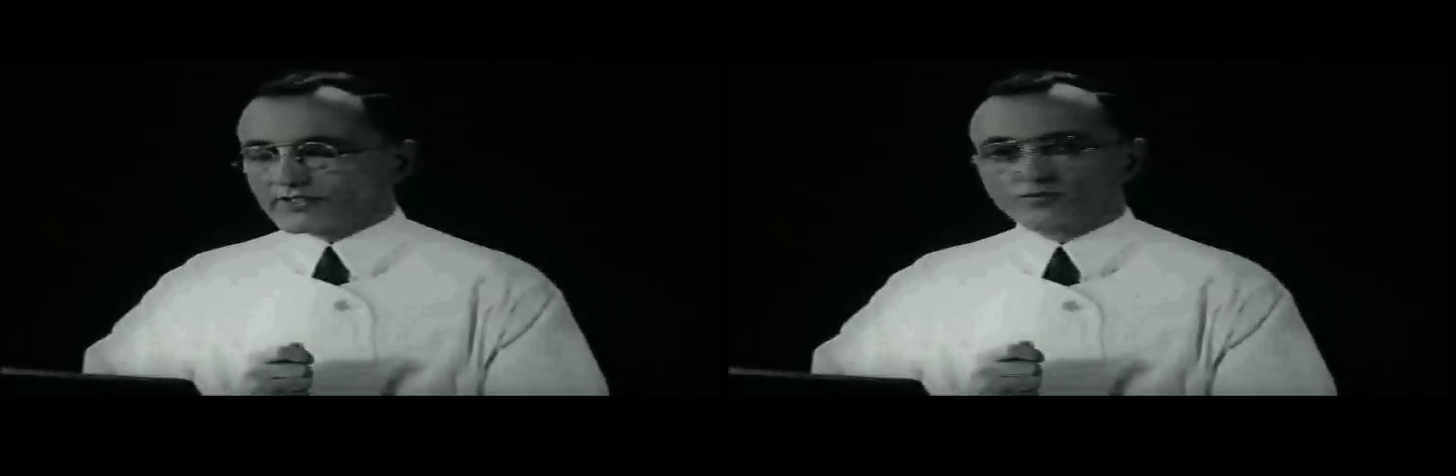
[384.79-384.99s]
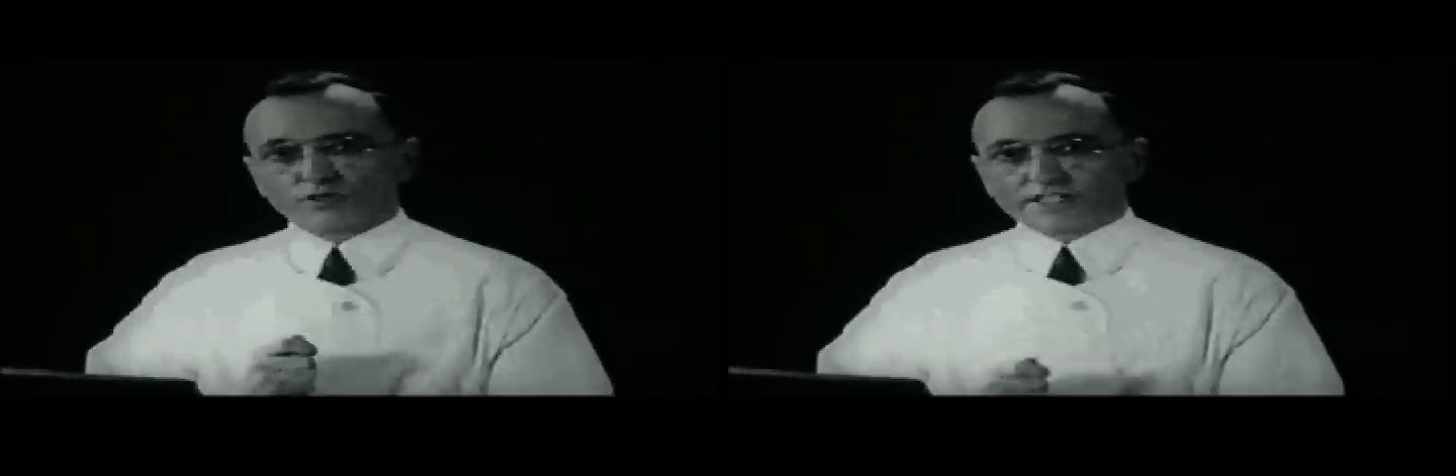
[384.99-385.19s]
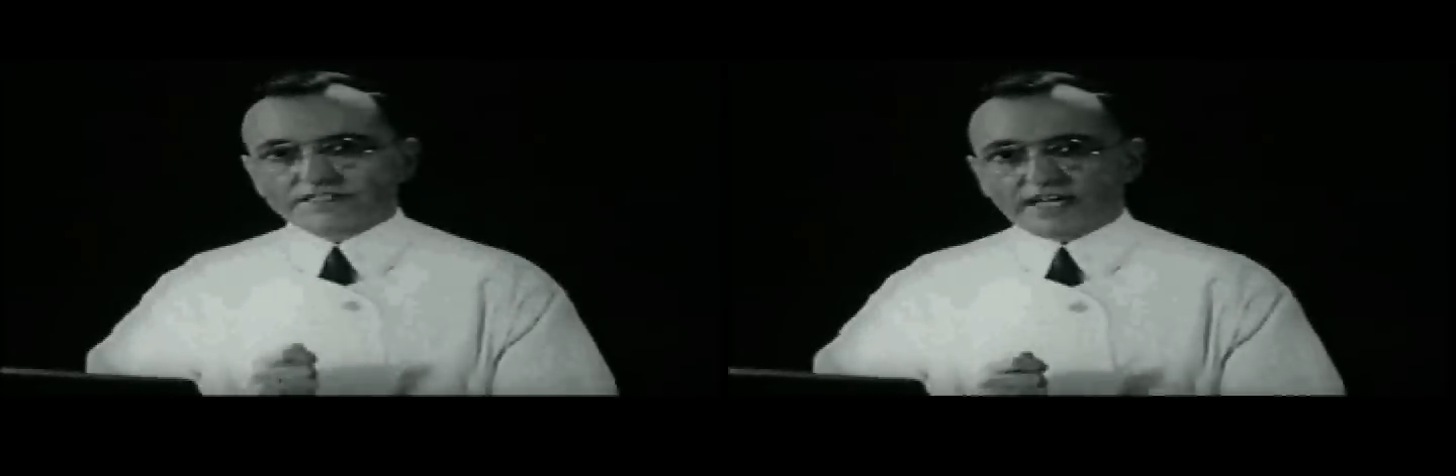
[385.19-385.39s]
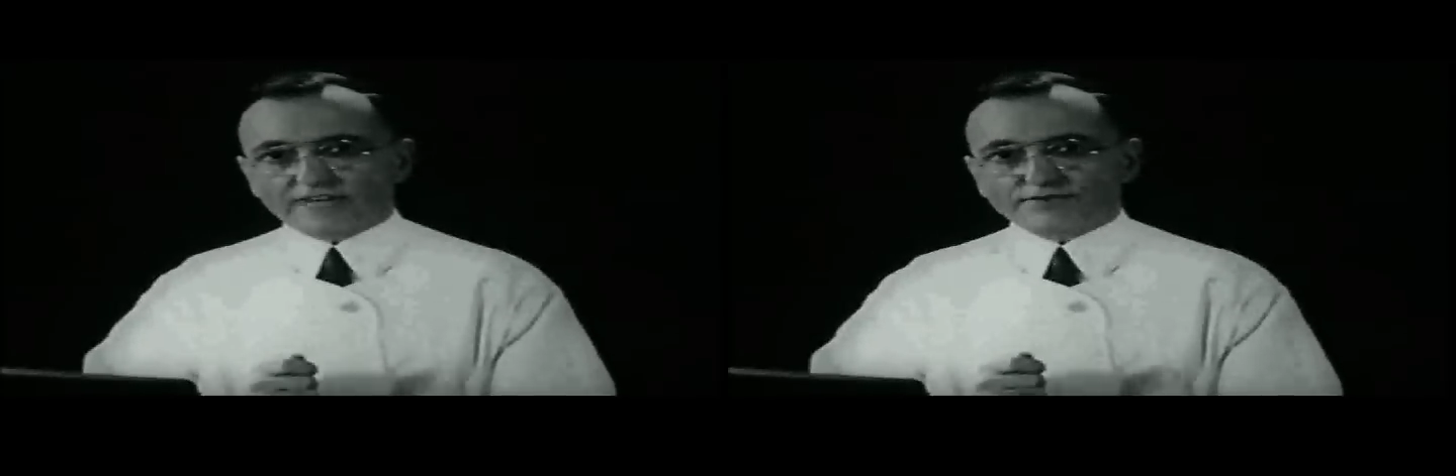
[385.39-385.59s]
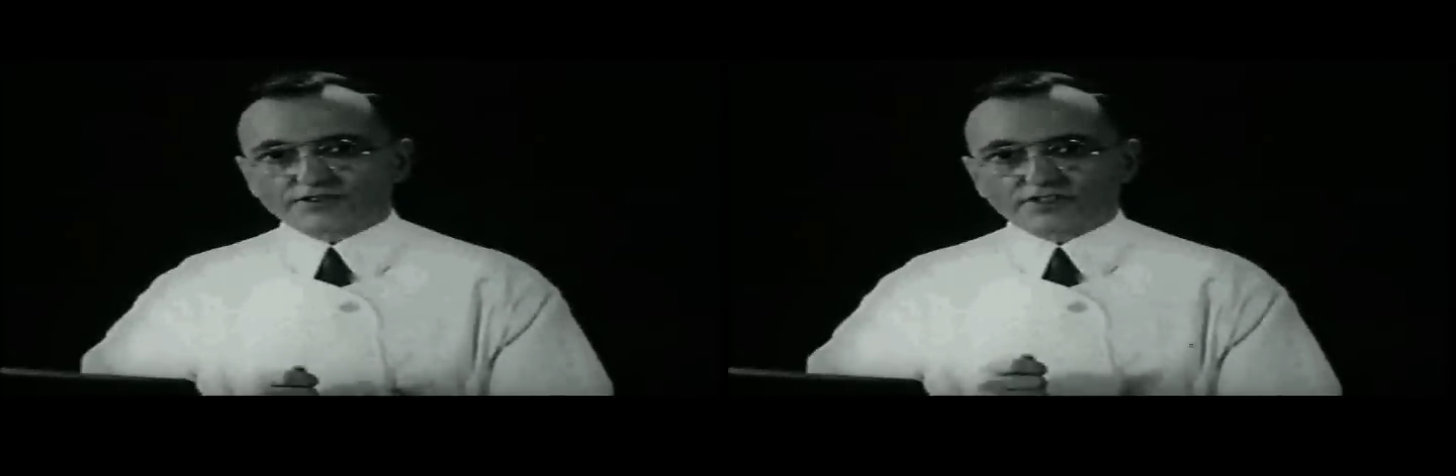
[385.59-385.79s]
week
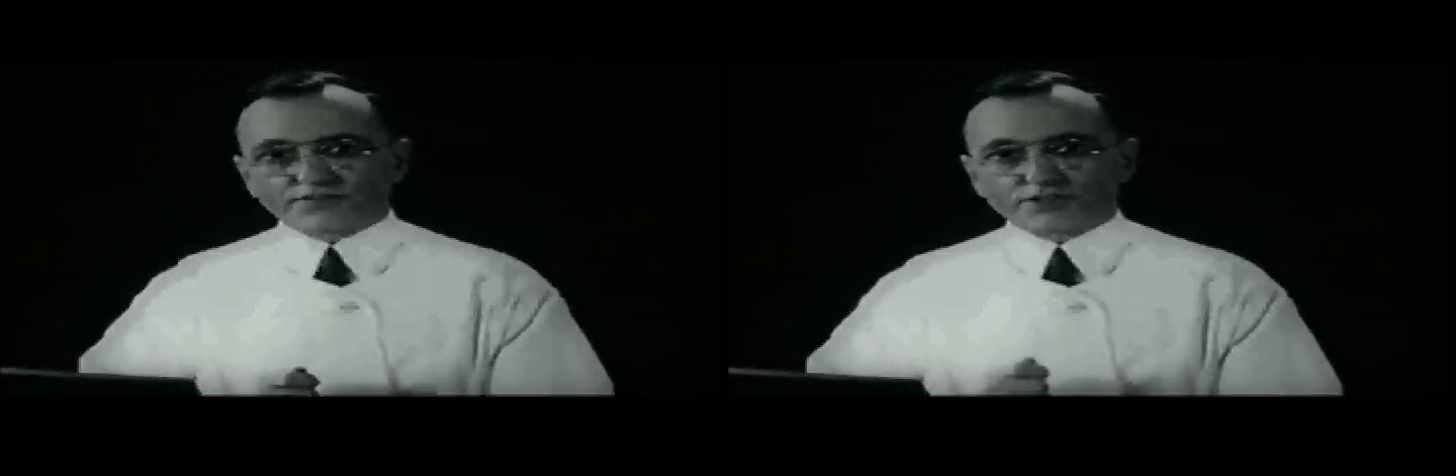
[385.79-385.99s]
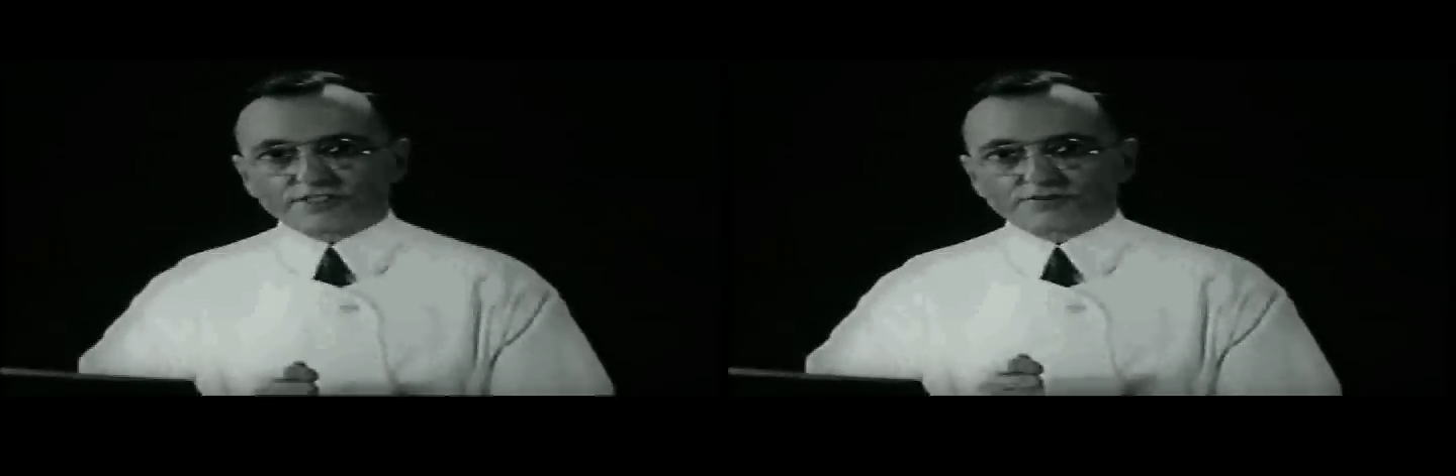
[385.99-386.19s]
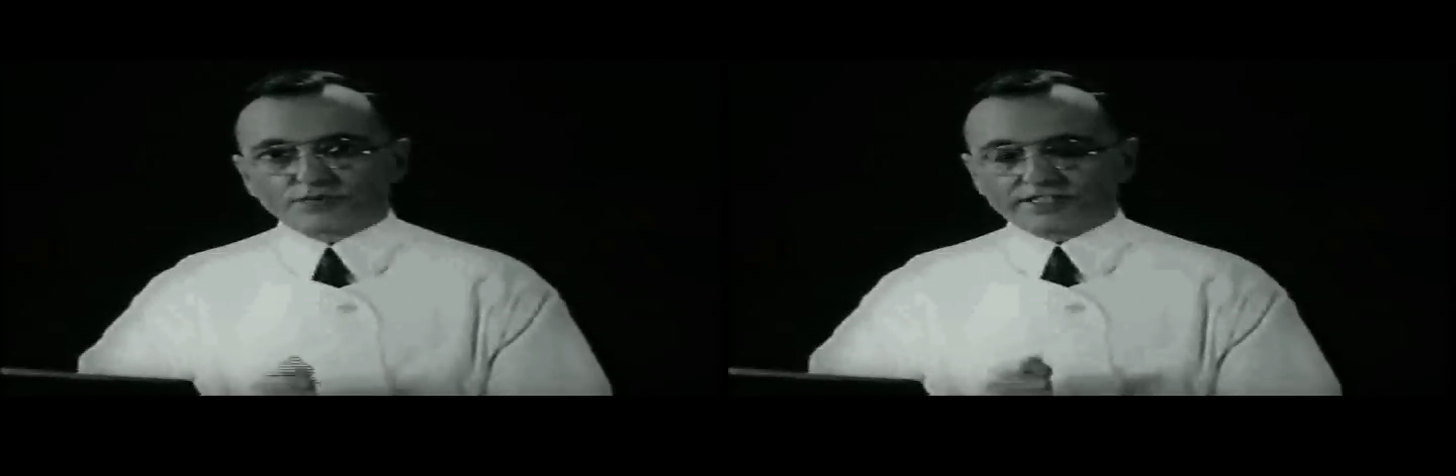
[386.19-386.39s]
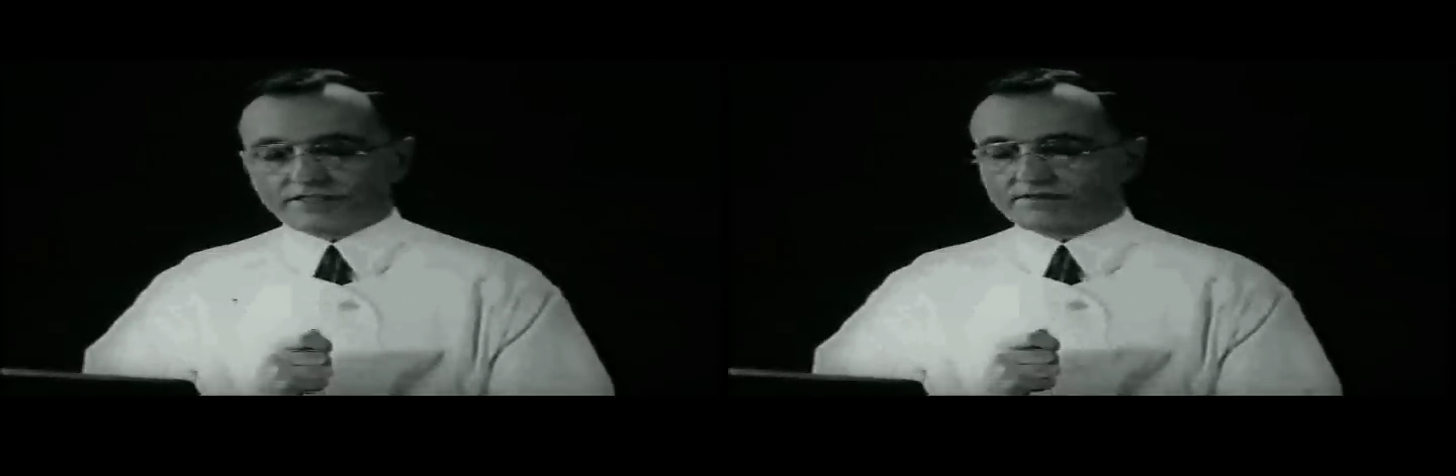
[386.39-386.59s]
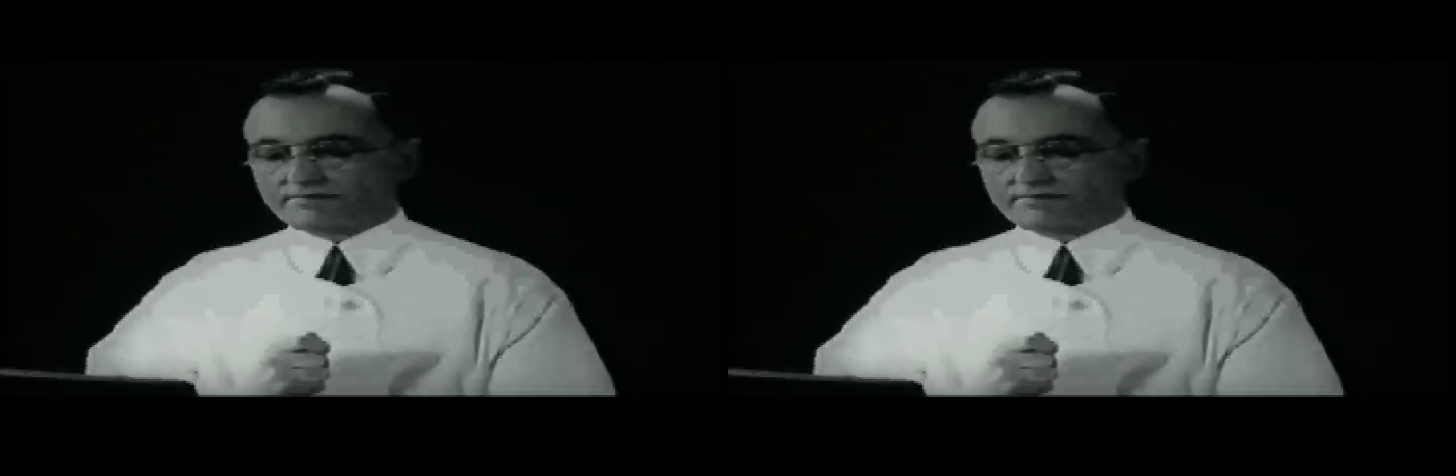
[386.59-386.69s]
after the 3rd week,